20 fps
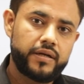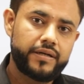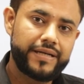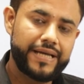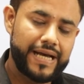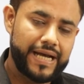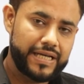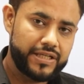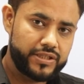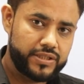
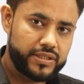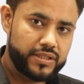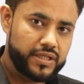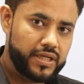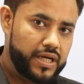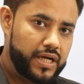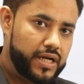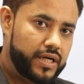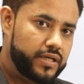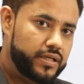dash
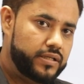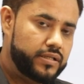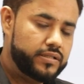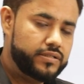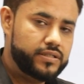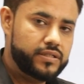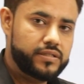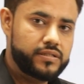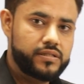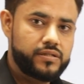and the
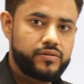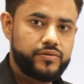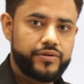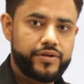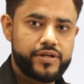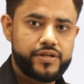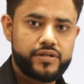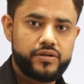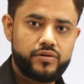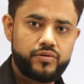general
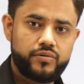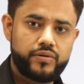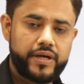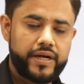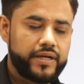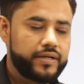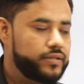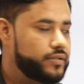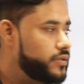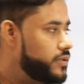notation to
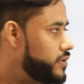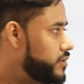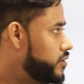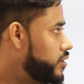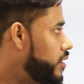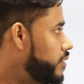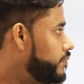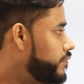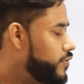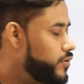write the
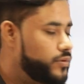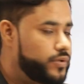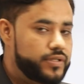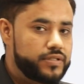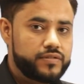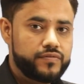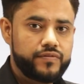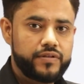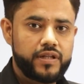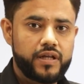top view
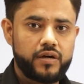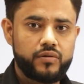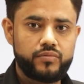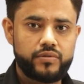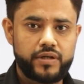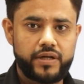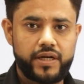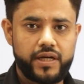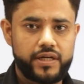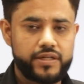is without
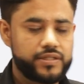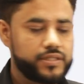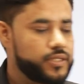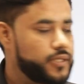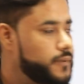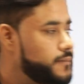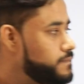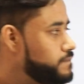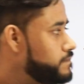a dash.